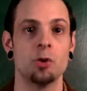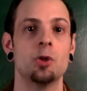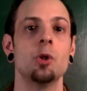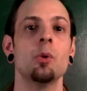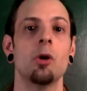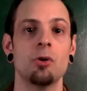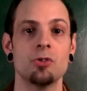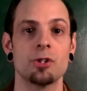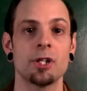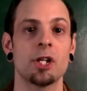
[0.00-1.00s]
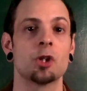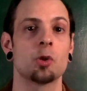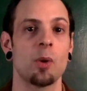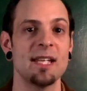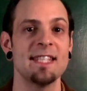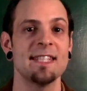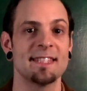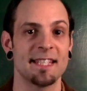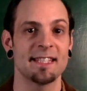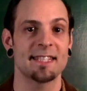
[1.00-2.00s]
226